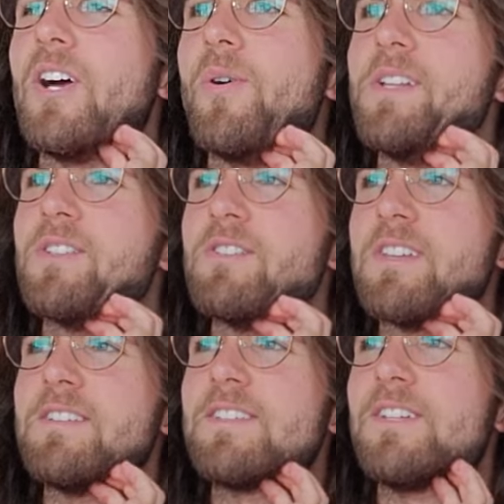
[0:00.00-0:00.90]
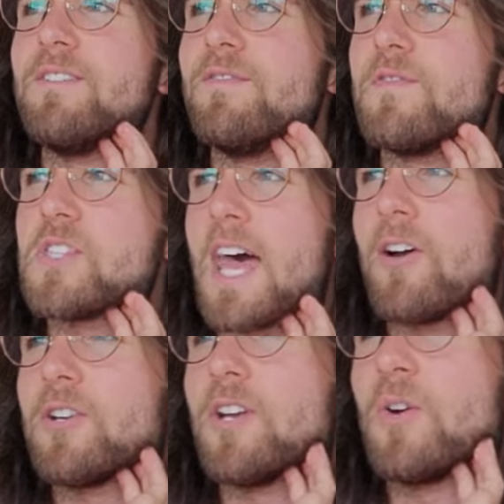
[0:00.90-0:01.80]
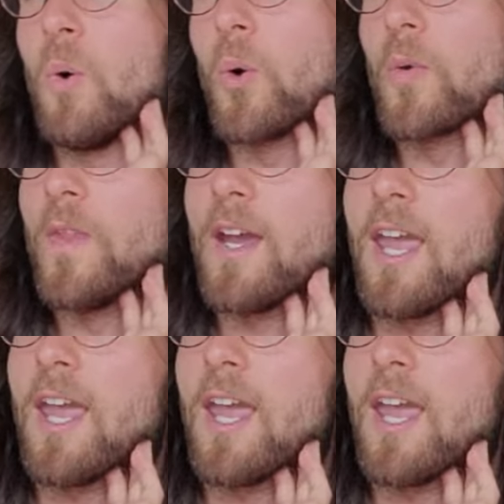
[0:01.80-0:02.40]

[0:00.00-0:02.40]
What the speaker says: know, it's a sensitive sounding chord that